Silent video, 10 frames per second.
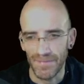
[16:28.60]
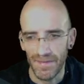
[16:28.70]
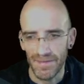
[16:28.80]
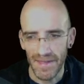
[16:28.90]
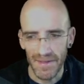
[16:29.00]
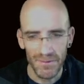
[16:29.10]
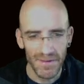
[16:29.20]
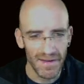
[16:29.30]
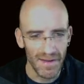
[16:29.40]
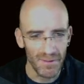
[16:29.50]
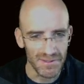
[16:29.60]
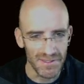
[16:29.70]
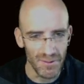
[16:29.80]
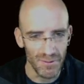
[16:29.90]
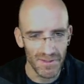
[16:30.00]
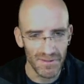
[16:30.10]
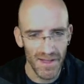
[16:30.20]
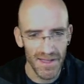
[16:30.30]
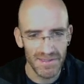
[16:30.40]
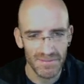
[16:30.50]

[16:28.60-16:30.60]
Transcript: Thank you, and I will see you in class.